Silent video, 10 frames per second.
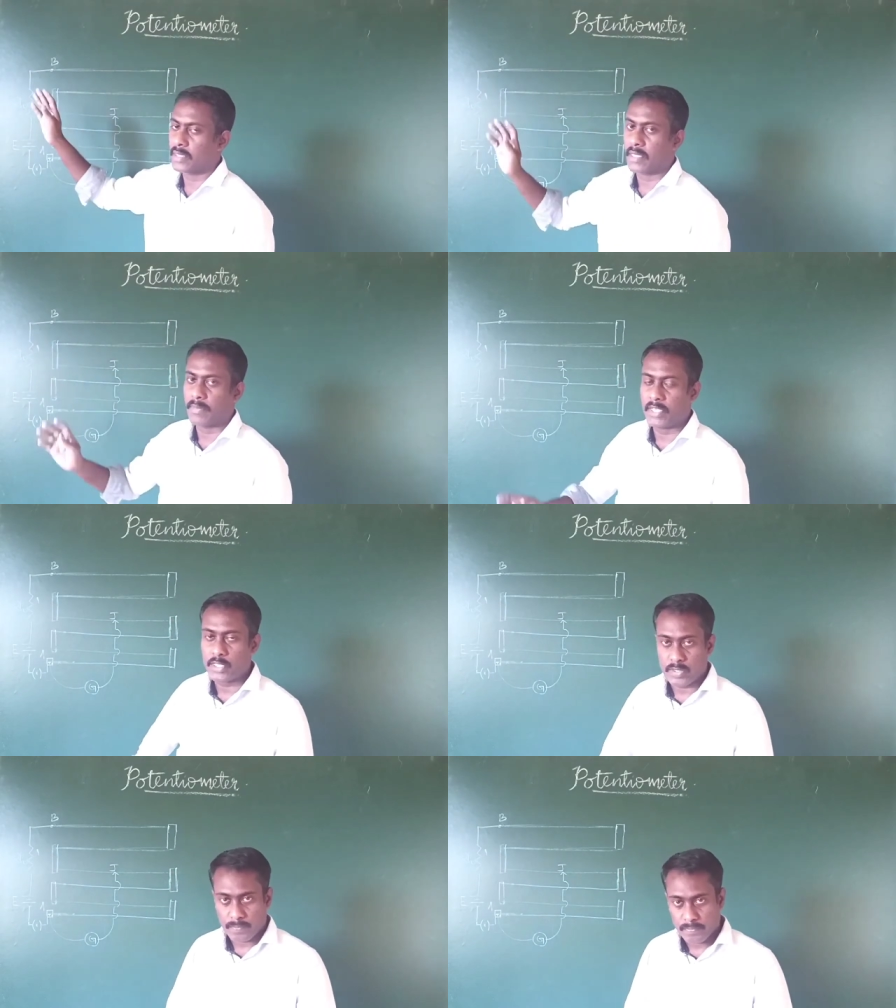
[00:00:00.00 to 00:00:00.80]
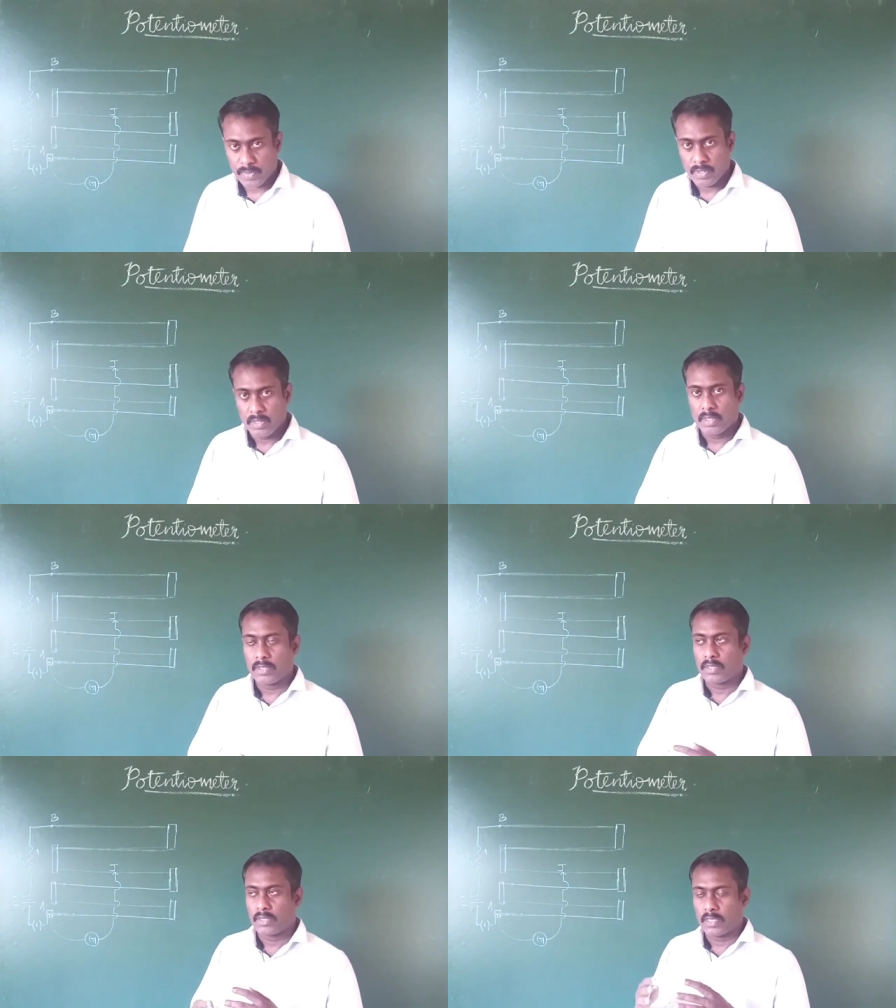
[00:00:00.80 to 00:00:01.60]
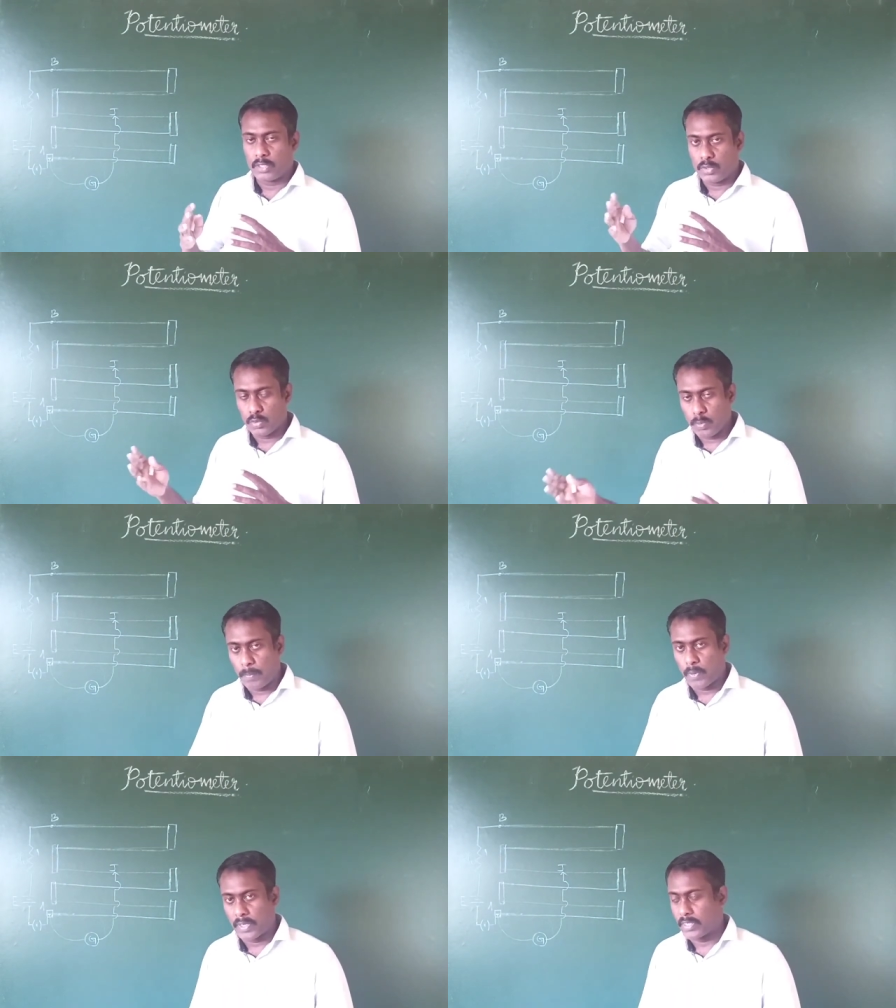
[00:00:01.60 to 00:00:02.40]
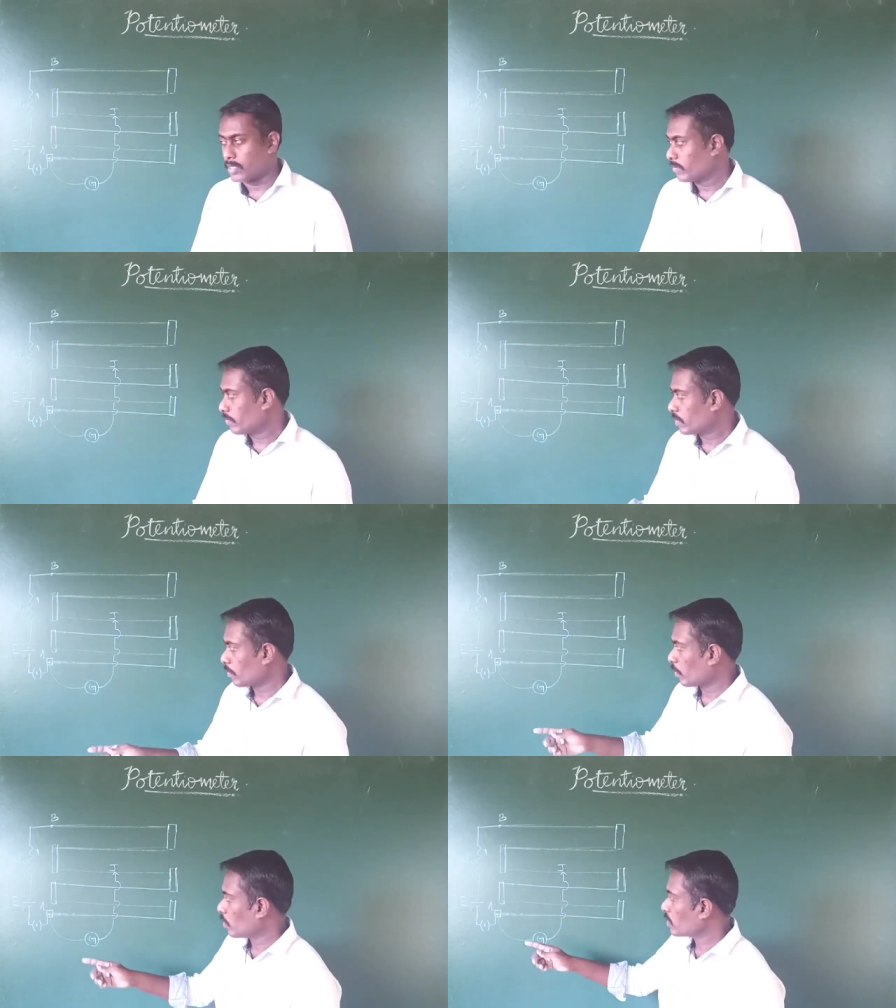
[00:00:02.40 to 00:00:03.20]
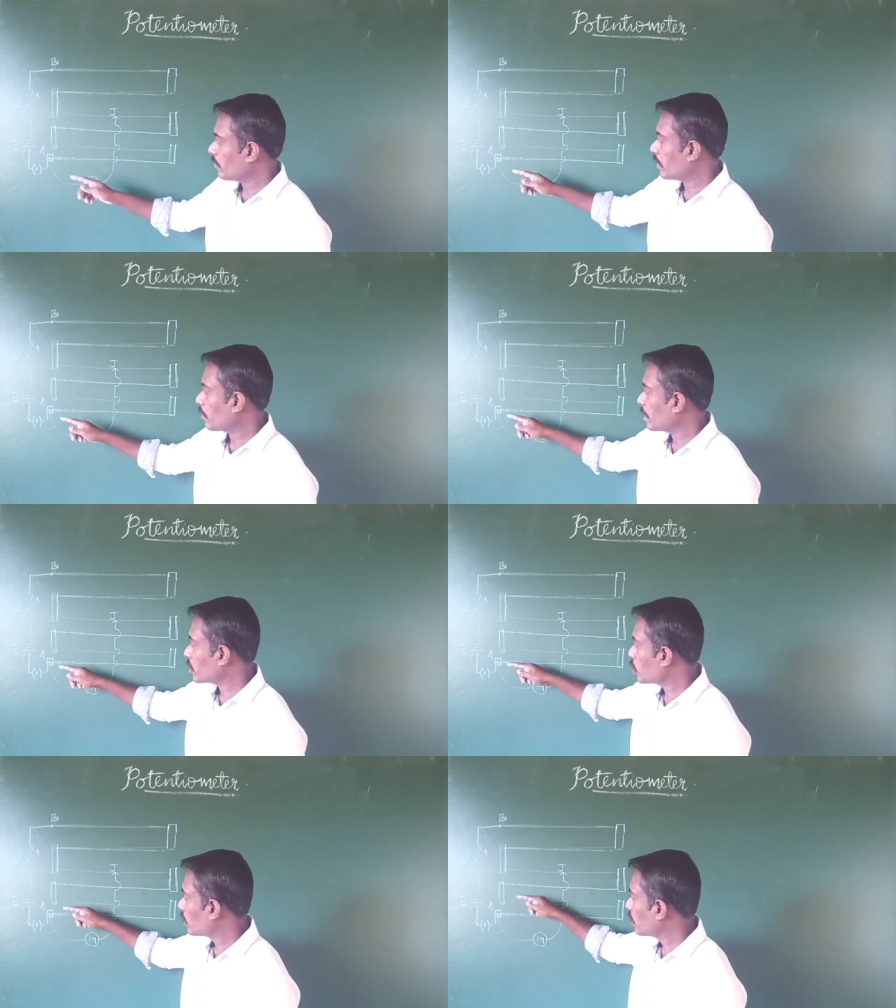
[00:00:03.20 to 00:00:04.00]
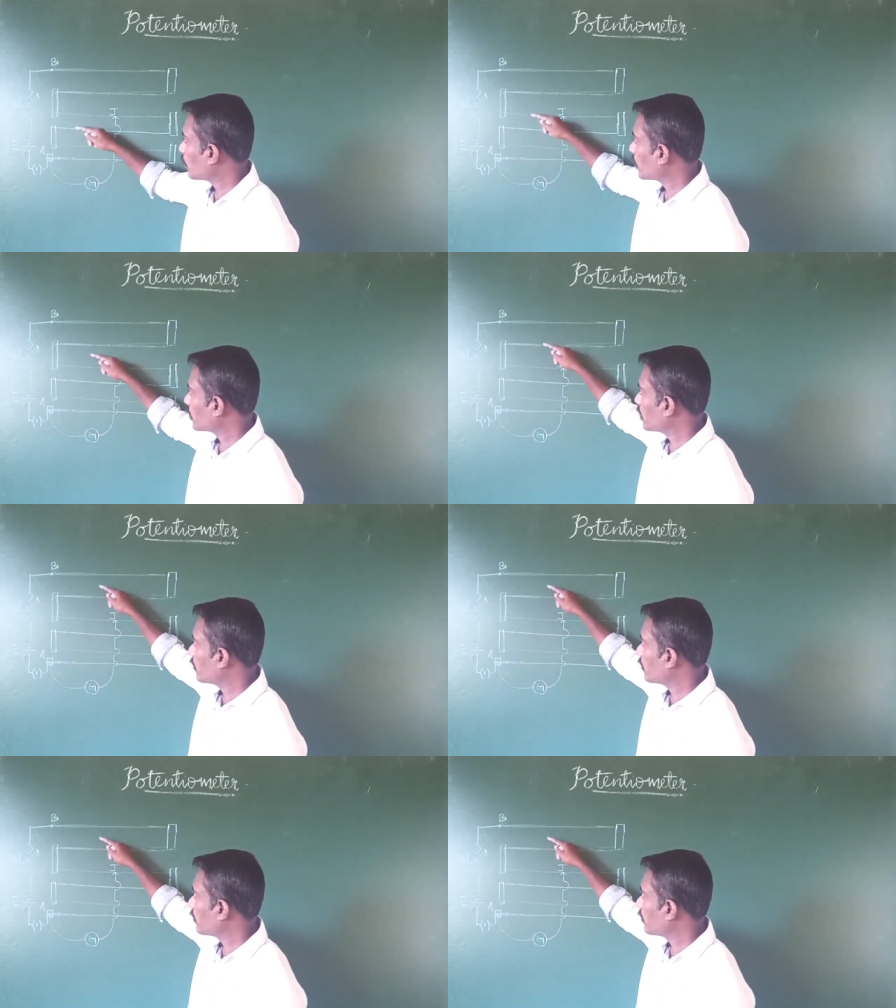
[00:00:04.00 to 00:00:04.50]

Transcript: That means the 2 points, suppose we are measuring the potential